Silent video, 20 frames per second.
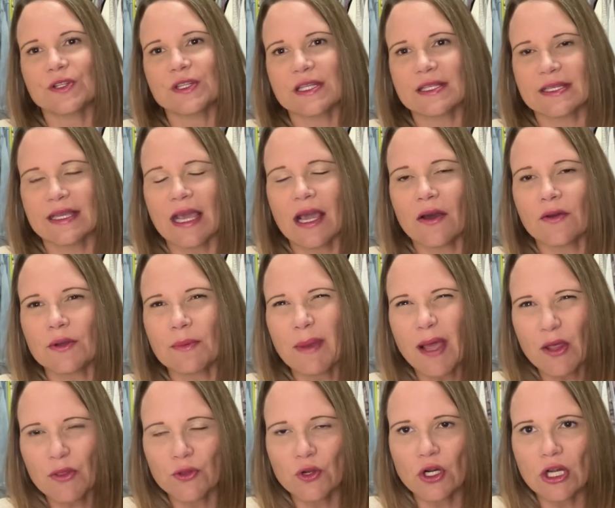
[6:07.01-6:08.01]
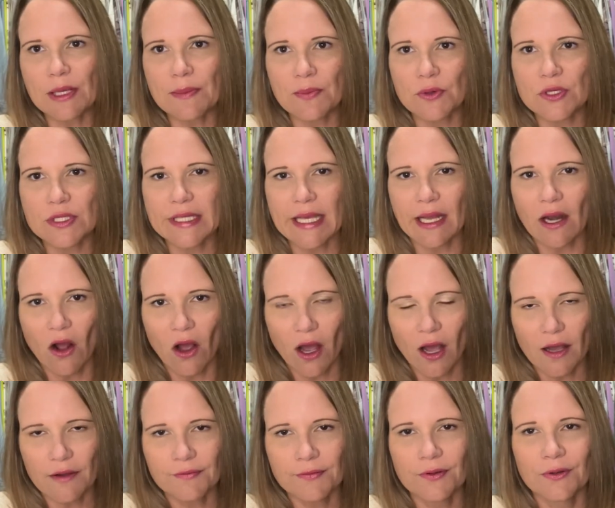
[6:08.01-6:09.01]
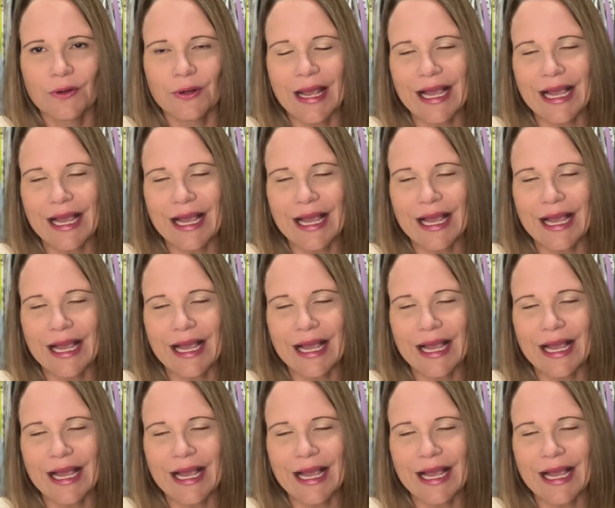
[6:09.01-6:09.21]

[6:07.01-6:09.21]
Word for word: discount, about 30% off,